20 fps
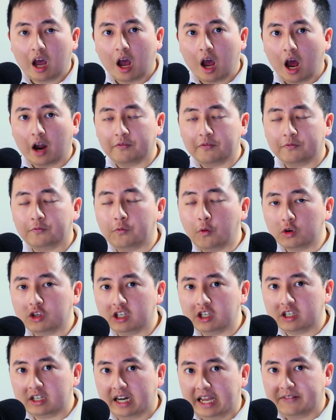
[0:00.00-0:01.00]

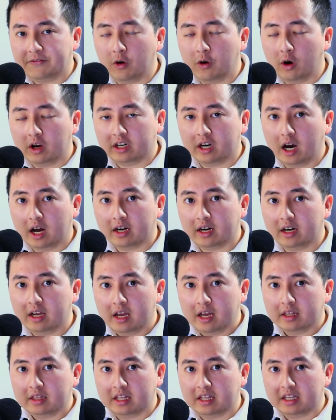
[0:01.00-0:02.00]
Unfortunately for Anand,
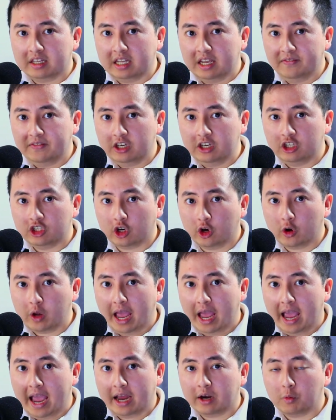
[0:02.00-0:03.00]
the TV show
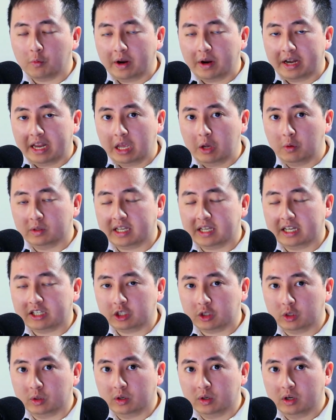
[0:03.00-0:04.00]
aired when he was at
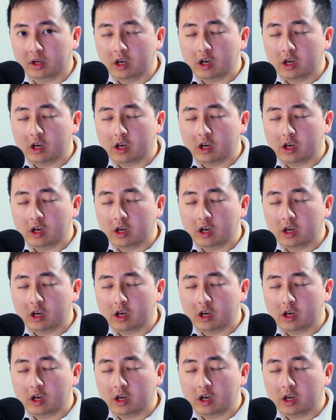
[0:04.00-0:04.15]
school,